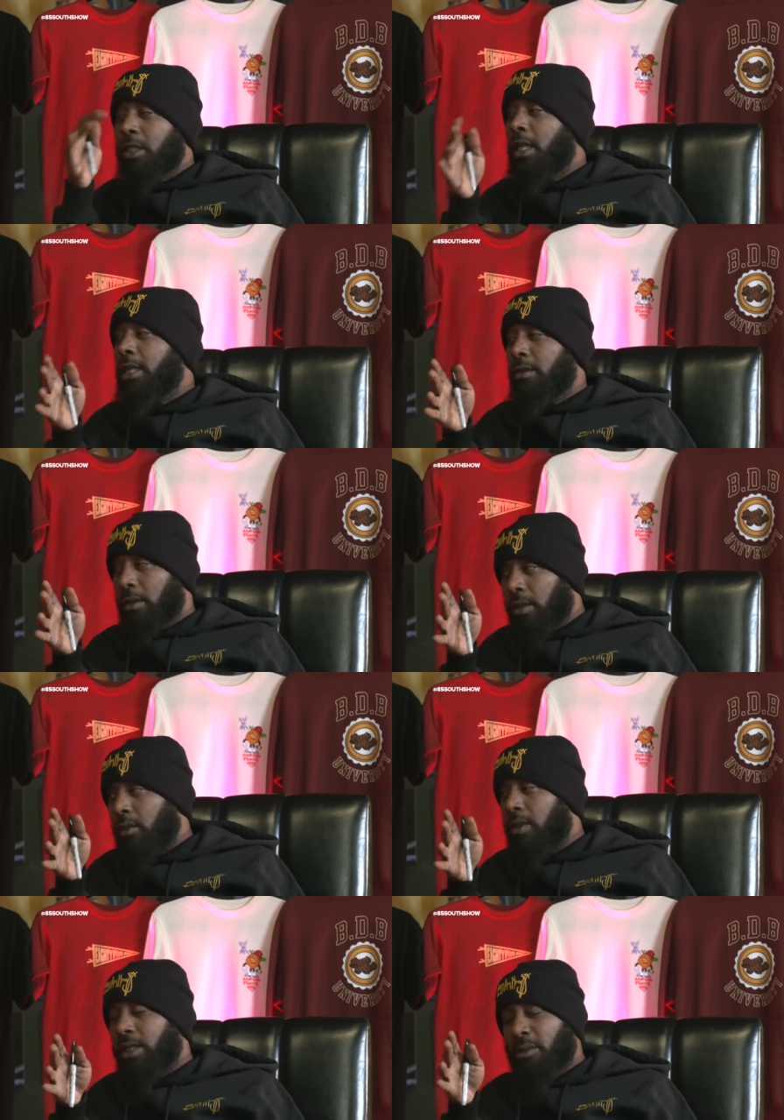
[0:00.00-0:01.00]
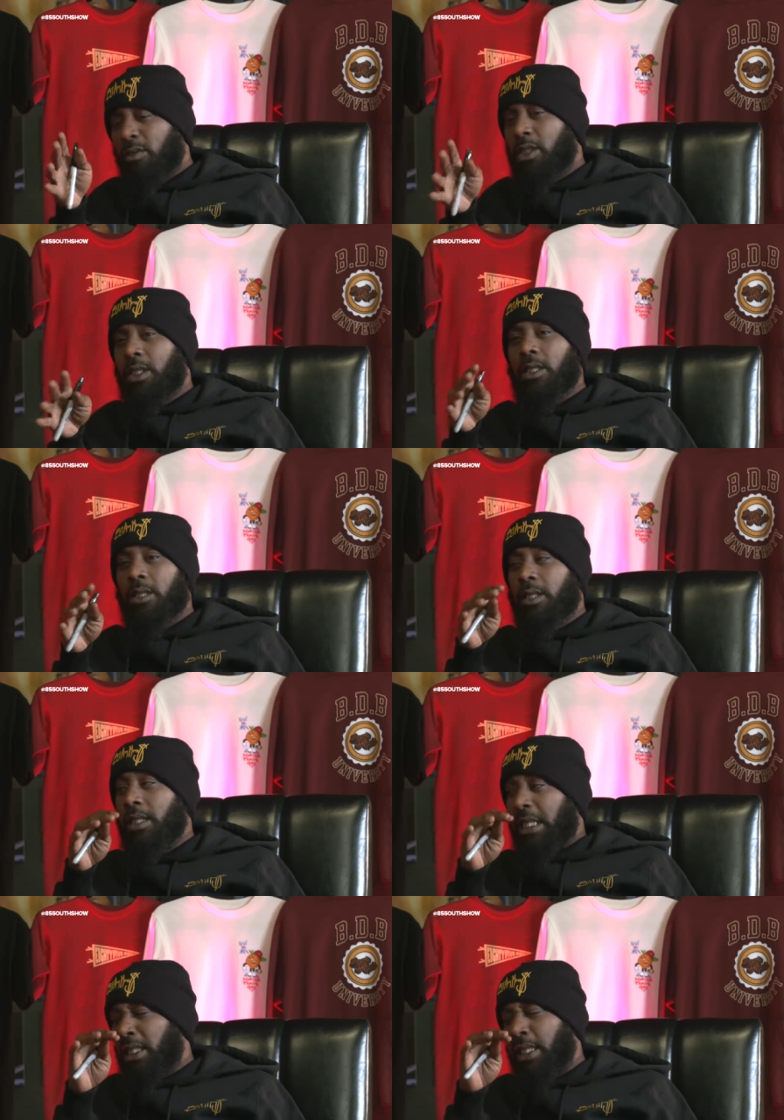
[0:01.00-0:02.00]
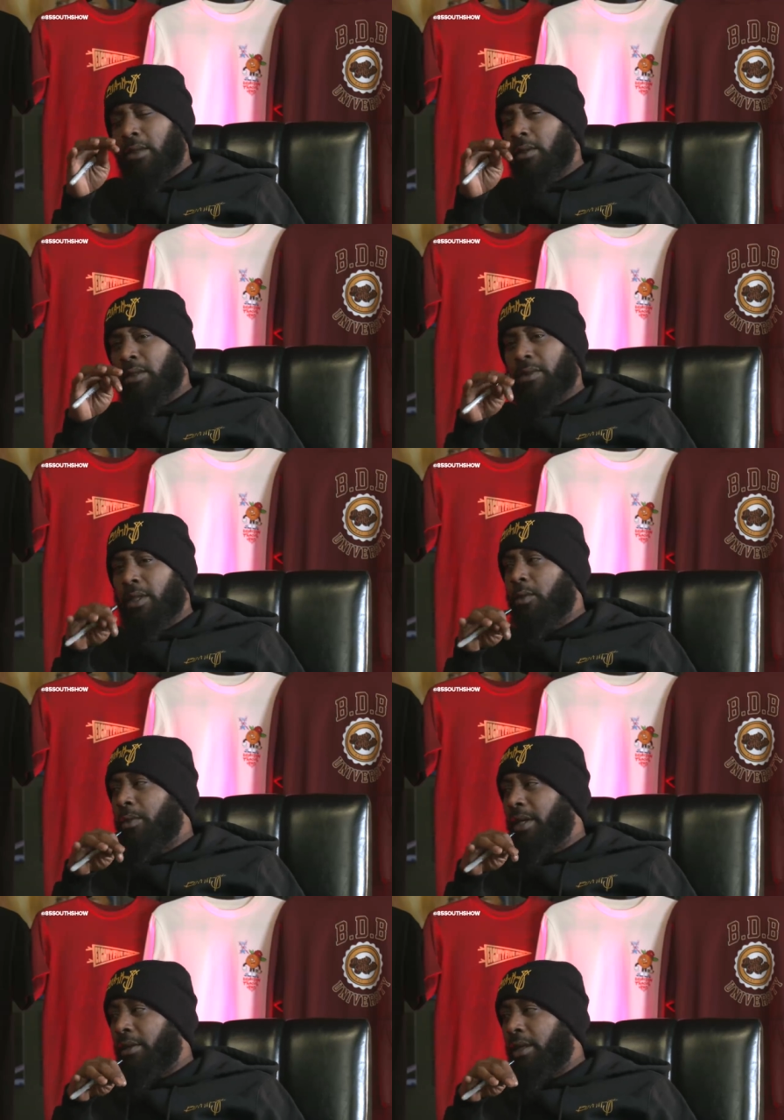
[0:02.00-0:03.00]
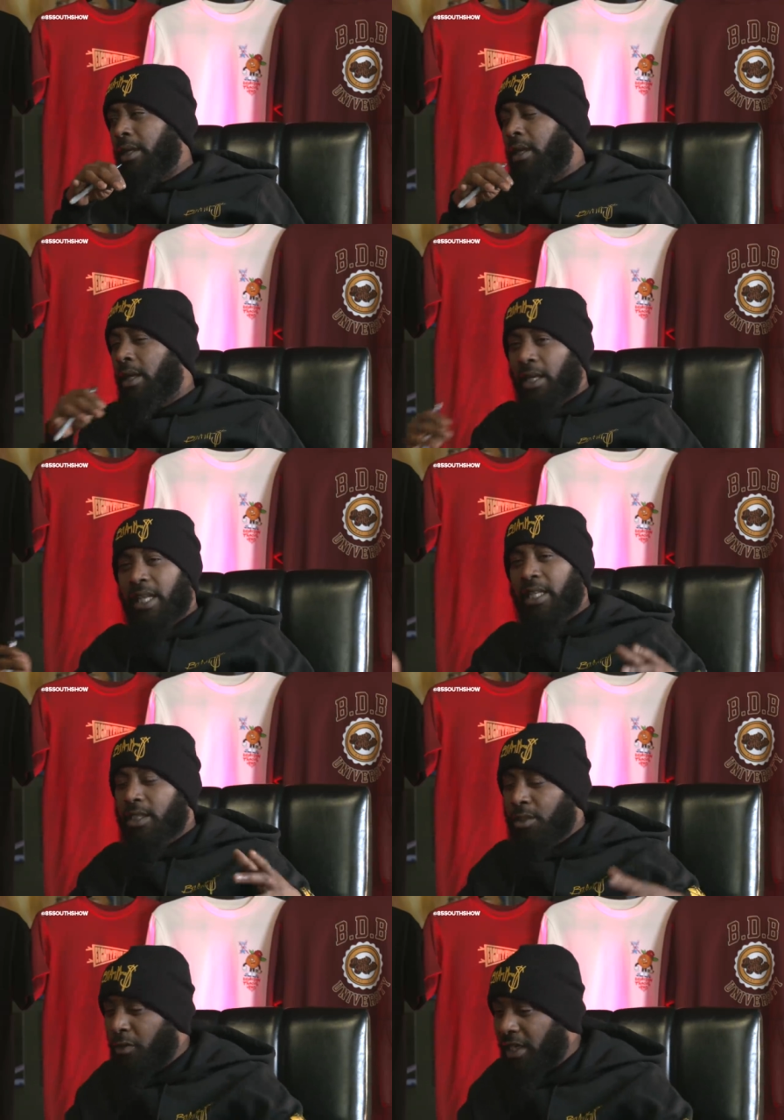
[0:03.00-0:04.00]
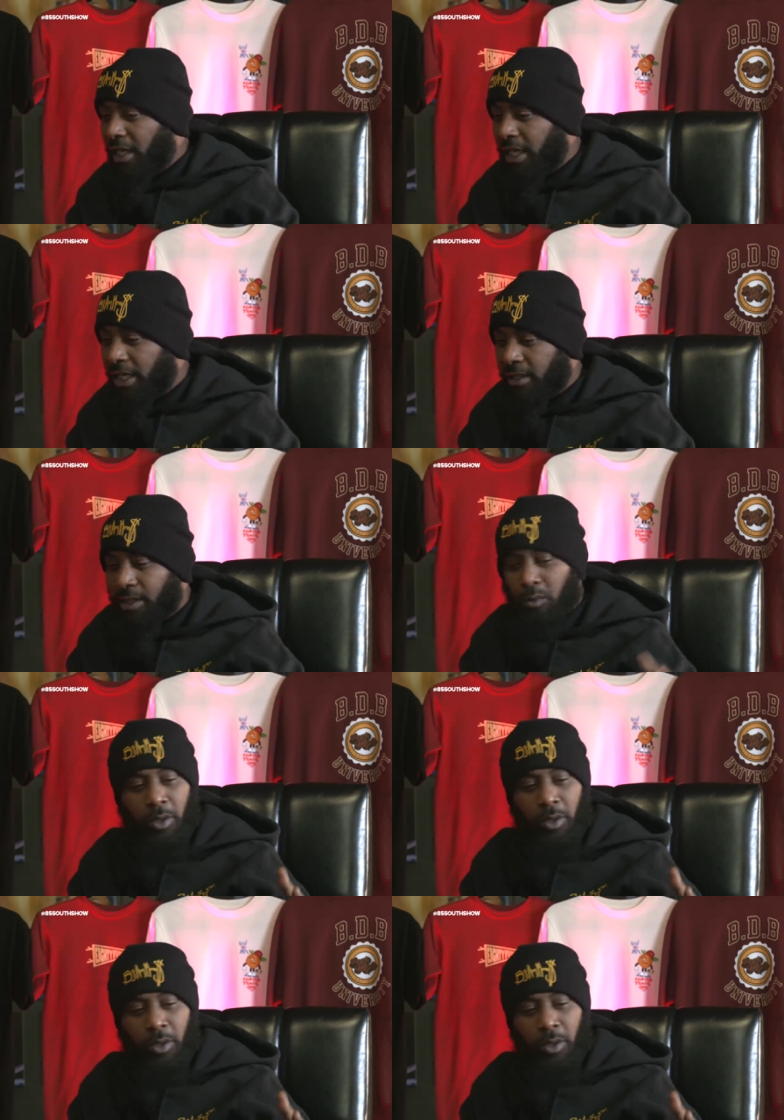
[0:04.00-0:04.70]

just letting you know that there's some shit in there that they don't even know about yet. They just found out that